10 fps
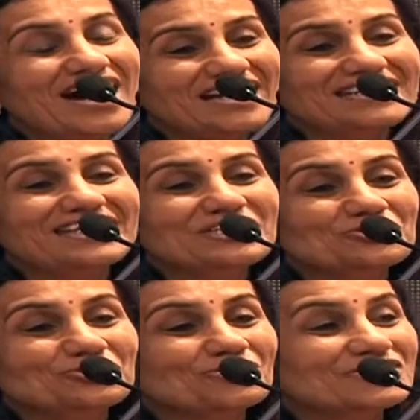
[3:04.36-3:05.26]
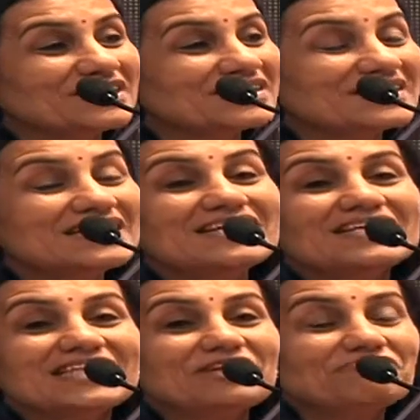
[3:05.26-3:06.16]
heartening to note is
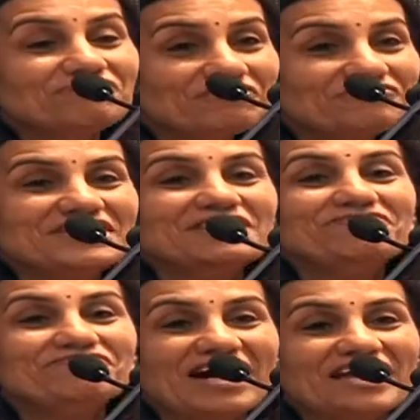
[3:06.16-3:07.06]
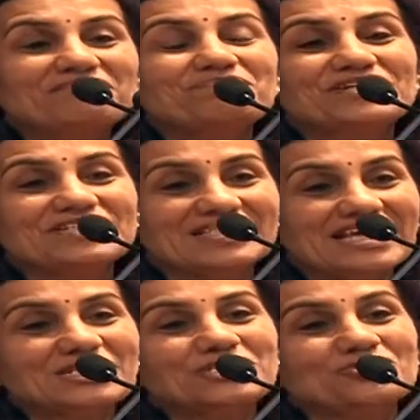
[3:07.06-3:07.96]
that
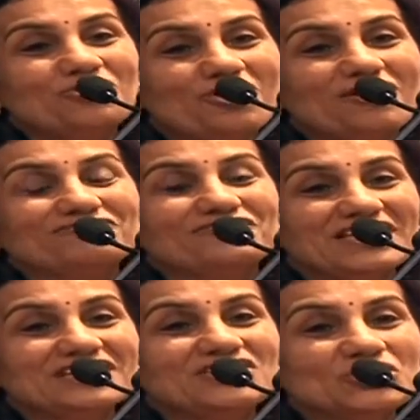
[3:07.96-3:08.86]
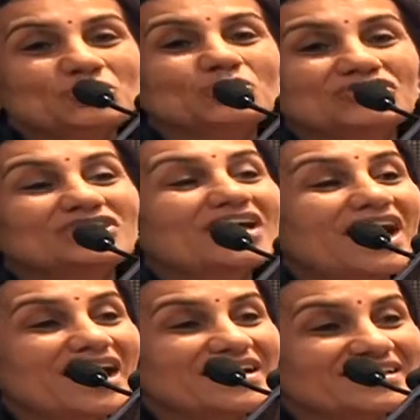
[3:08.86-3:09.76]
55% of these youth
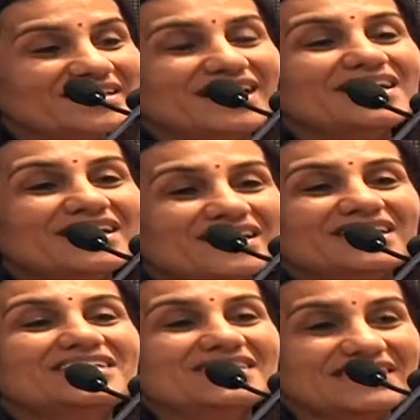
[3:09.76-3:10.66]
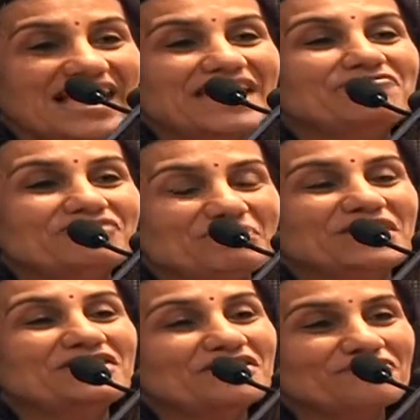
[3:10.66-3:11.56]
are young girls and
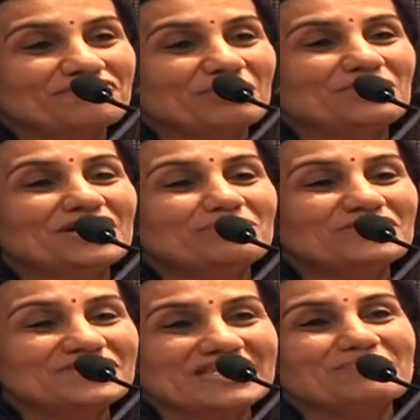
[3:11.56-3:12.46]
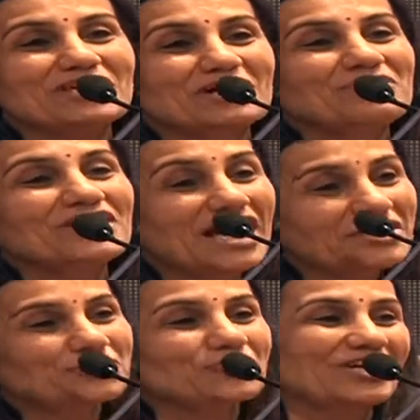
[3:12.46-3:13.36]
women from urban, semi-urban
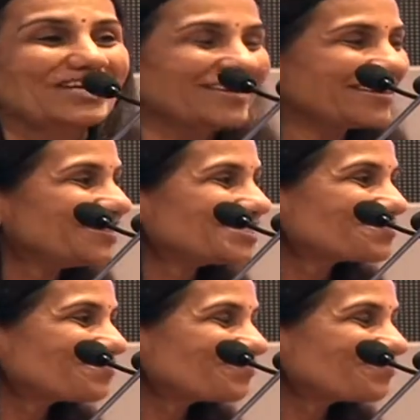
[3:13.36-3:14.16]
and rural areas.